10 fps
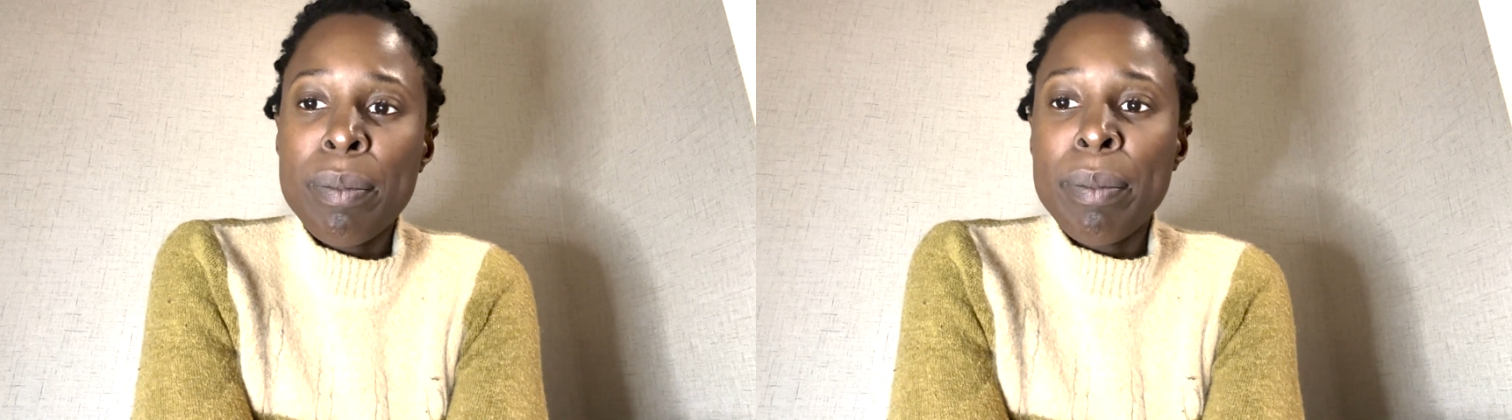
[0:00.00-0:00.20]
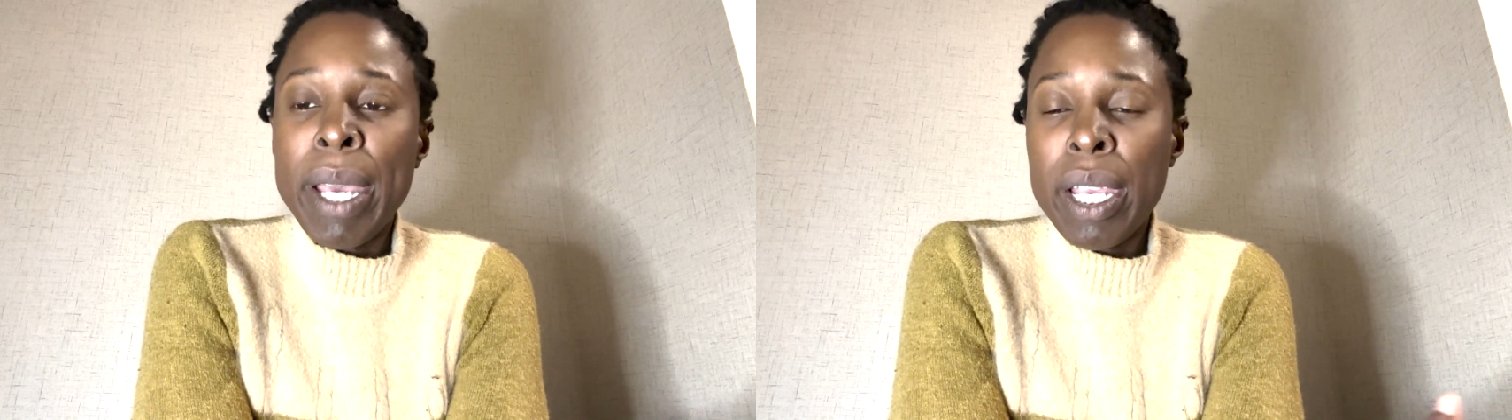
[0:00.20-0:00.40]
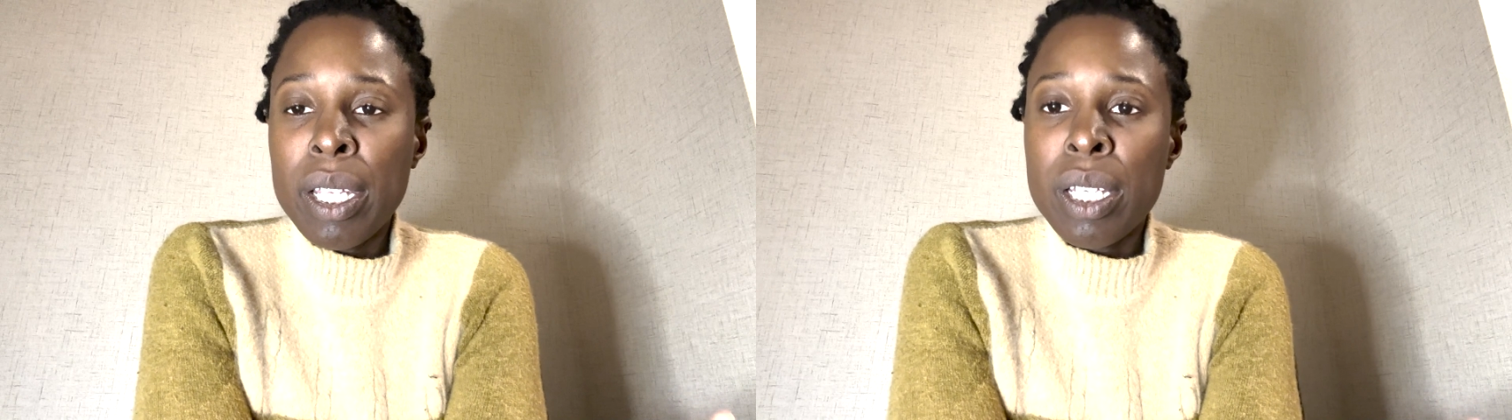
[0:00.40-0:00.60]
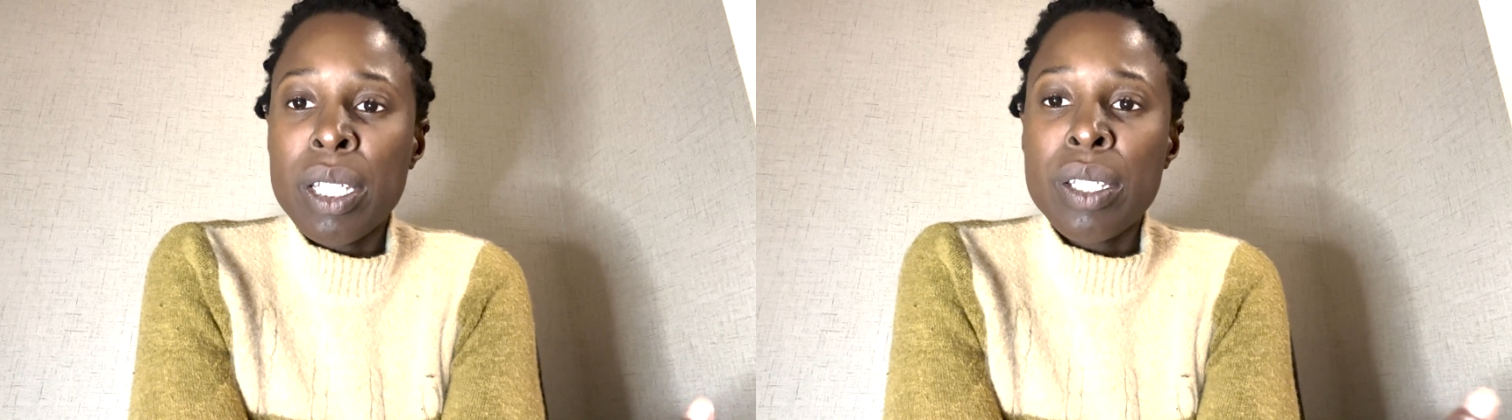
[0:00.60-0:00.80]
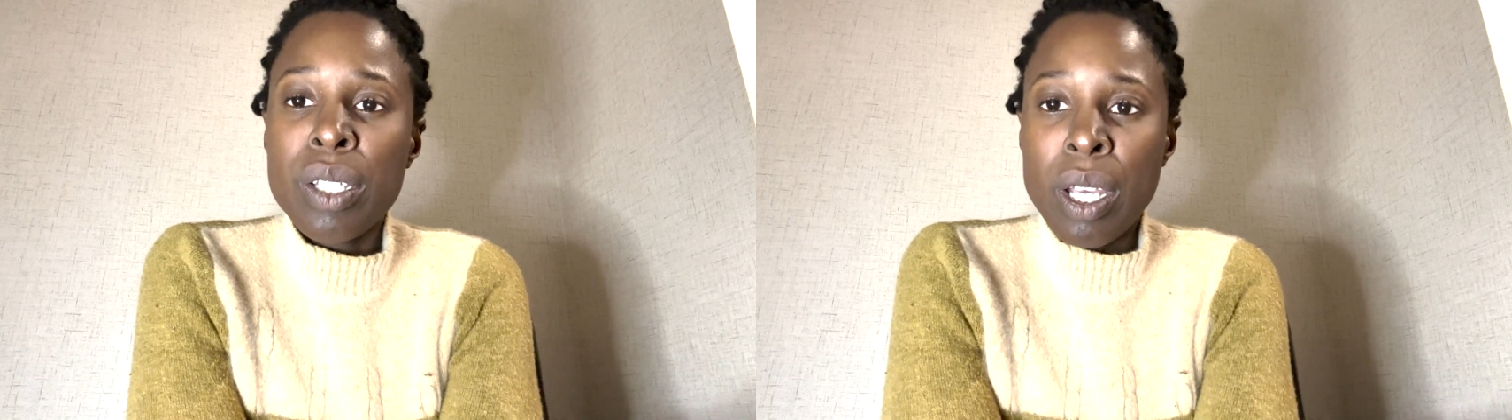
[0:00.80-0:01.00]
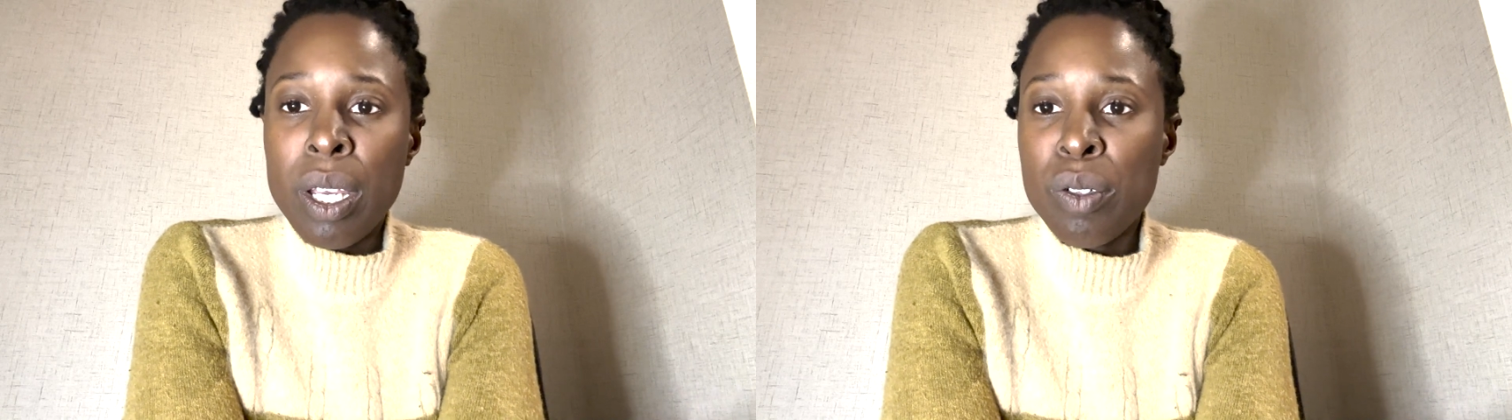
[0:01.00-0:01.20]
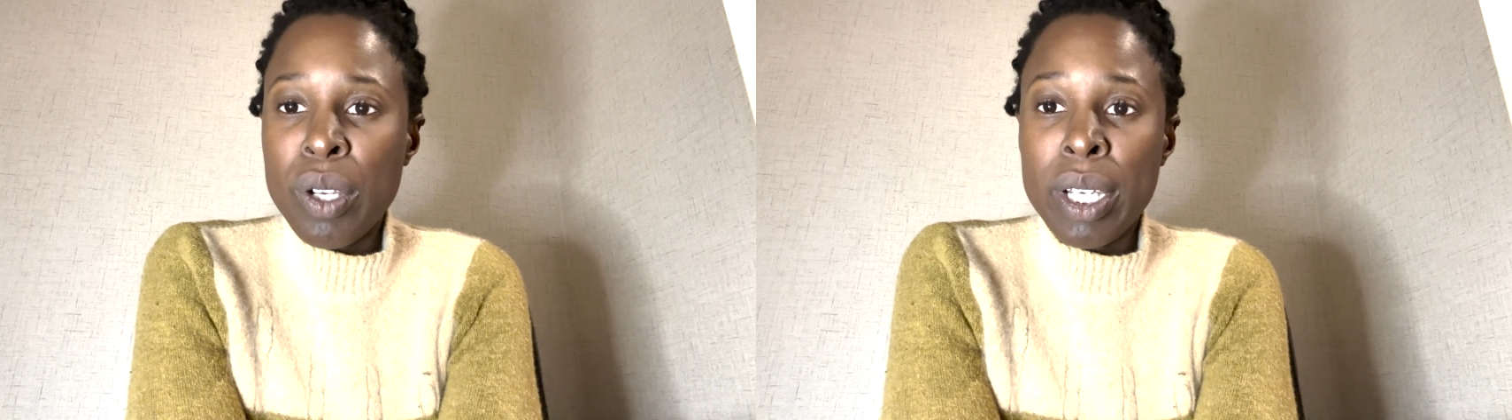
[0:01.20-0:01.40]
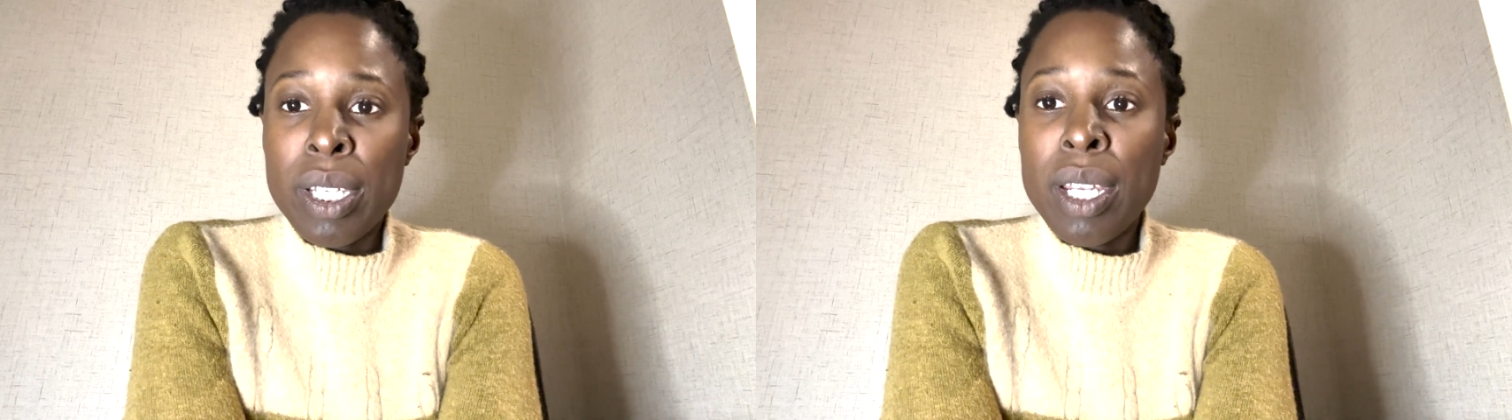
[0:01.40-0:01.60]
back and
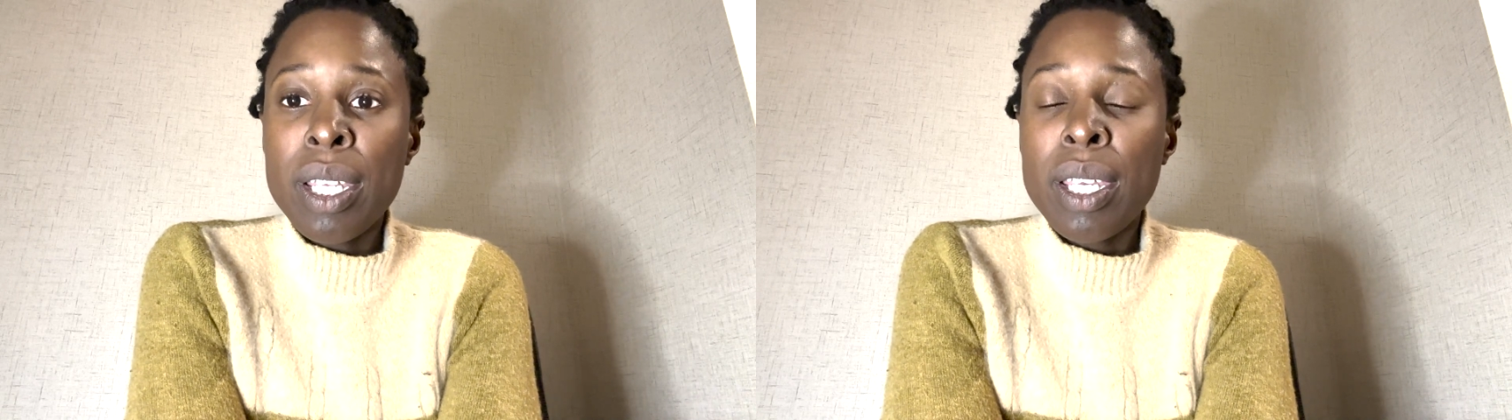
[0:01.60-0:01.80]
trying dating